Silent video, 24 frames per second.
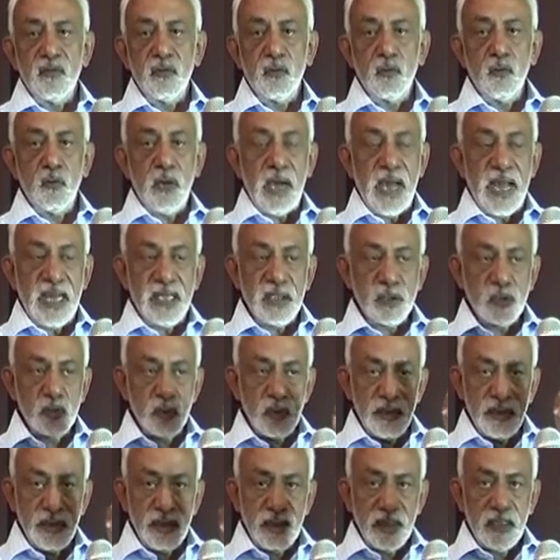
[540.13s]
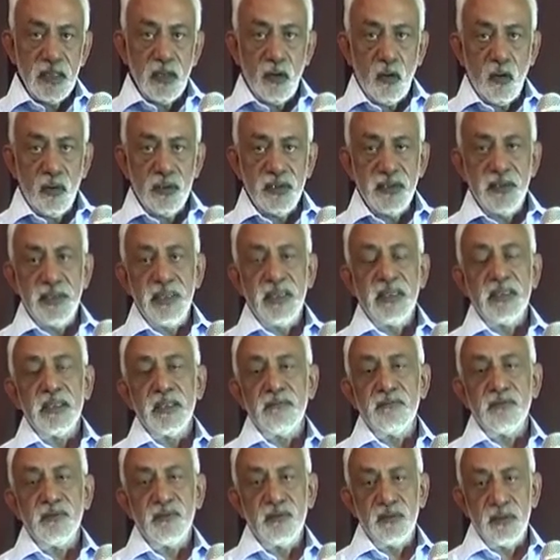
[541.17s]
to actually auditing that
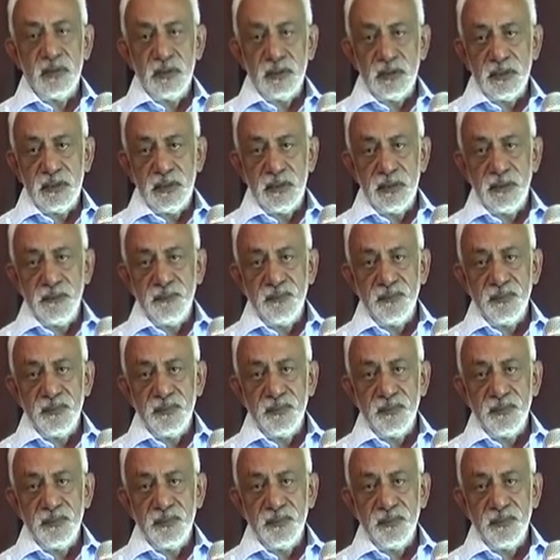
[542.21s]
facility